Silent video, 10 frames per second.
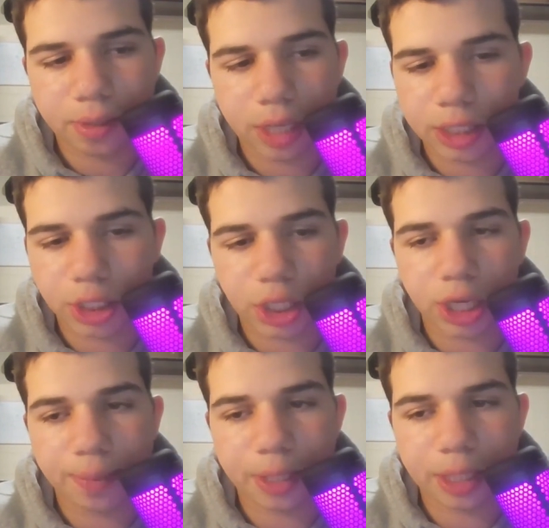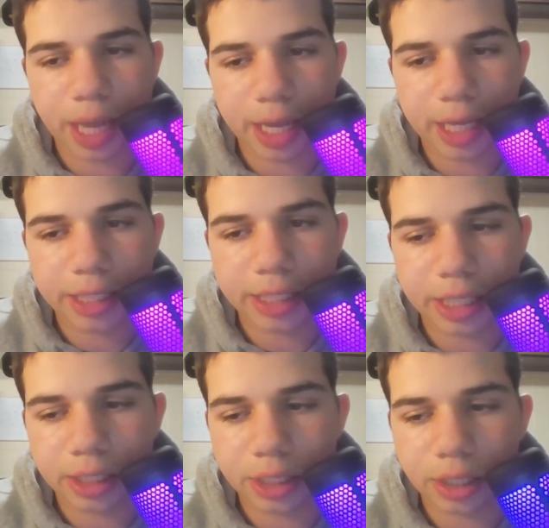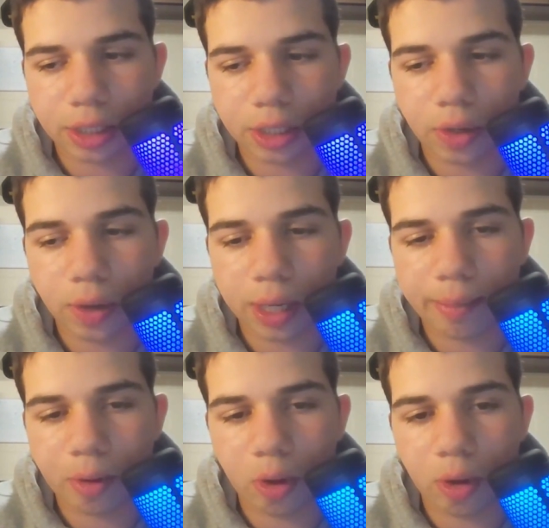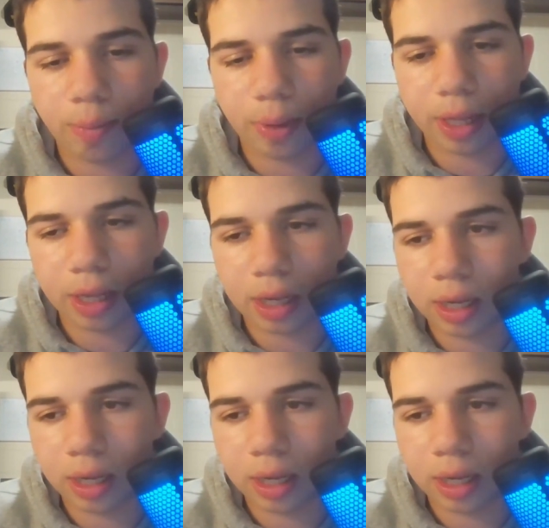Is it going to be the Yankees, and he's going to end up calling Blake?